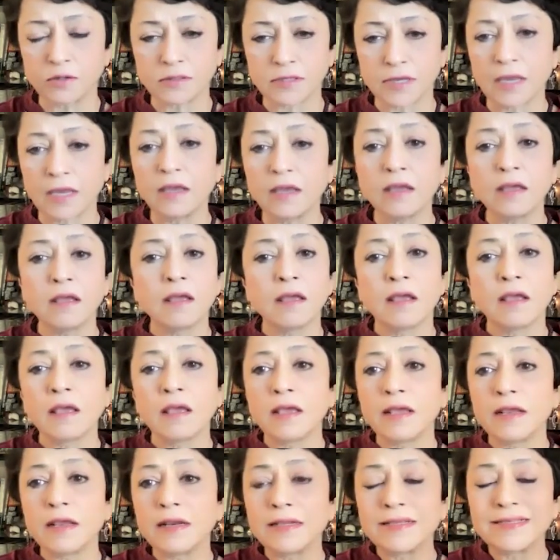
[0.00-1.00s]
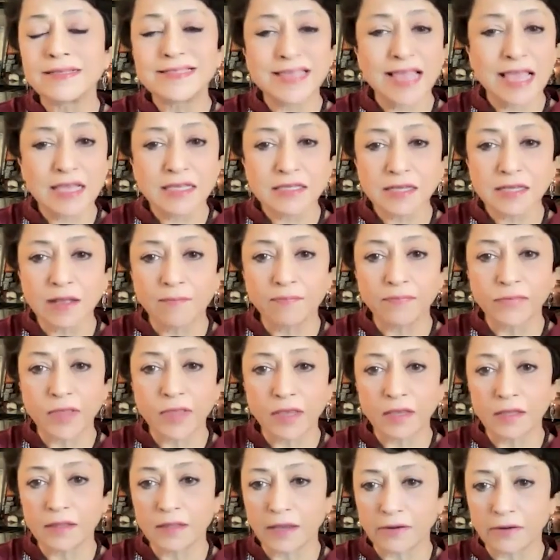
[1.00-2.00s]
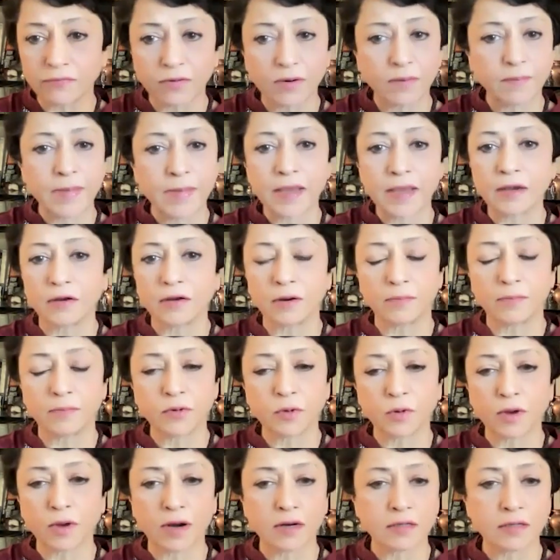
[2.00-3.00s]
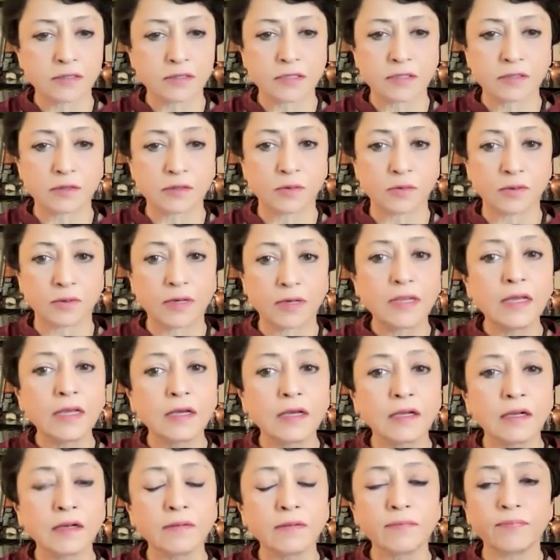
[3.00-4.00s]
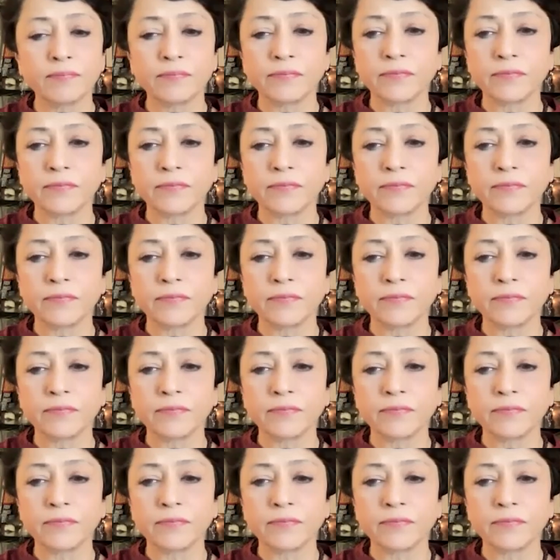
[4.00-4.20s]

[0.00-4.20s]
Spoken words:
to say something that will make cryptocurrencies look legal.